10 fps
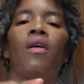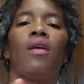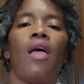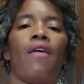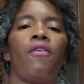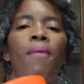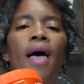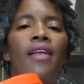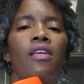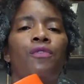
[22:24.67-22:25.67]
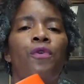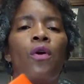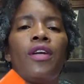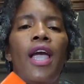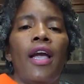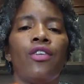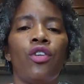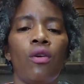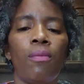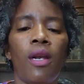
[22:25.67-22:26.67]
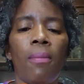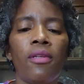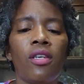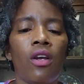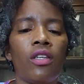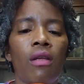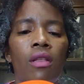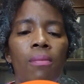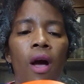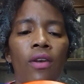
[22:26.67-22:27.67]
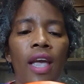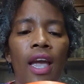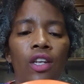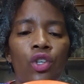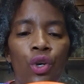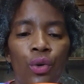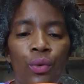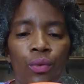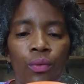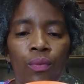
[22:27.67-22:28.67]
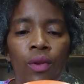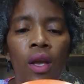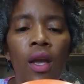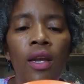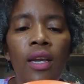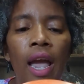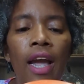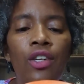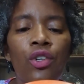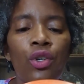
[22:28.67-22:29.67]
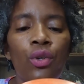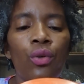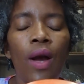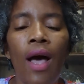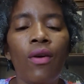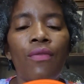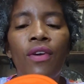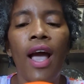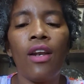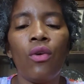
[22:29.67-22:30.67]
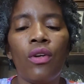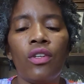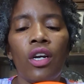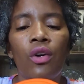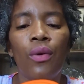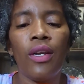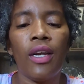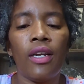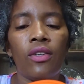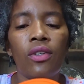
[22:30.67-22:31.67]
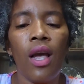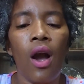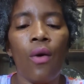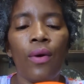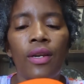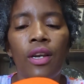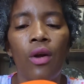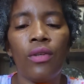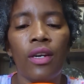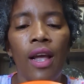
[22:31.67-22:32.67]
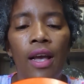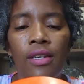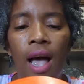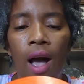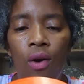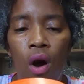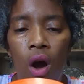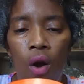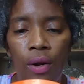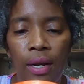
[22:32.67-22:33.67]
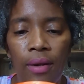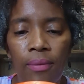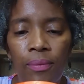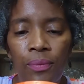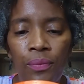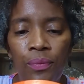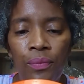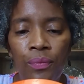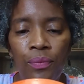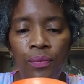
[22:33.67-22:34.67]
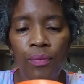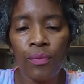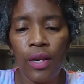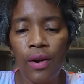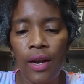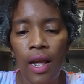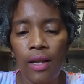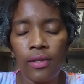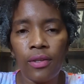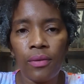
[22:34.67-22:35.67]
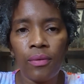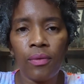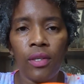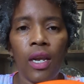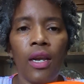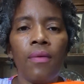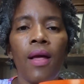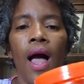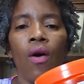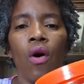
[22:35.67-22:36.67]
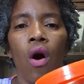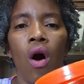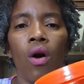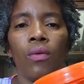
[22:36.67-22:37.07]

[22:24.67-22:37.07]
Everybody is for Cantu, but let me tell you something about Cantu. Cantu, I don't even got to look at the ingredients. I already know that it has alcohol in it. There it is. See, alcohol.